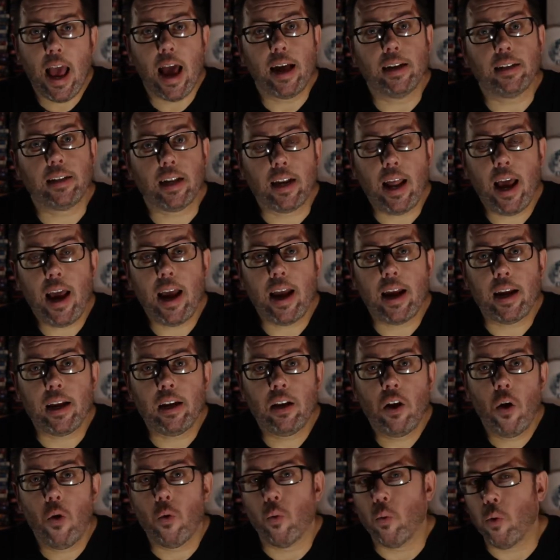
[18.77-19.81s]
and today
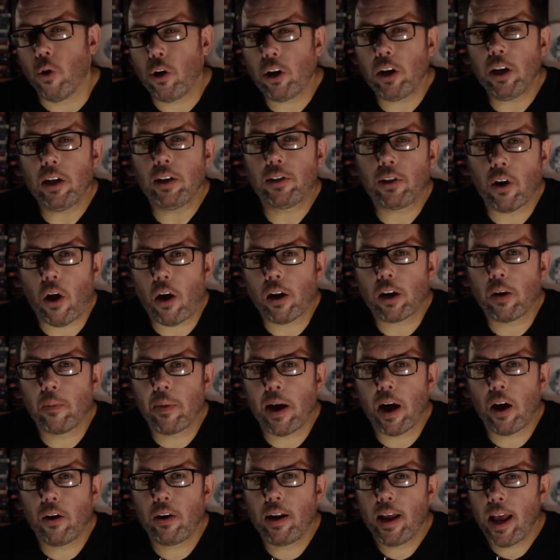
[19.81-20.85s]
we're going to talk
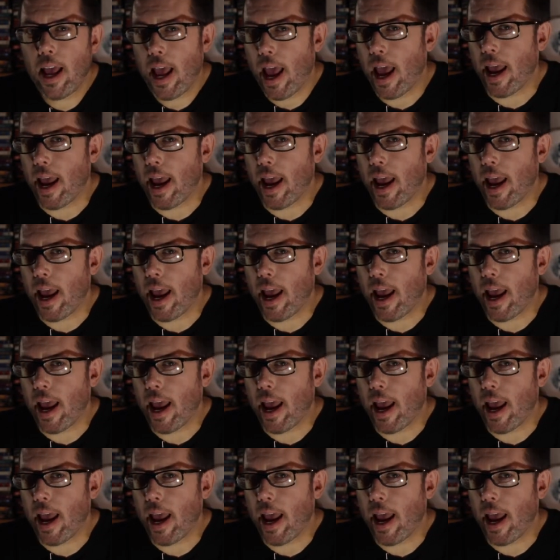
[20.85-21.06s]
about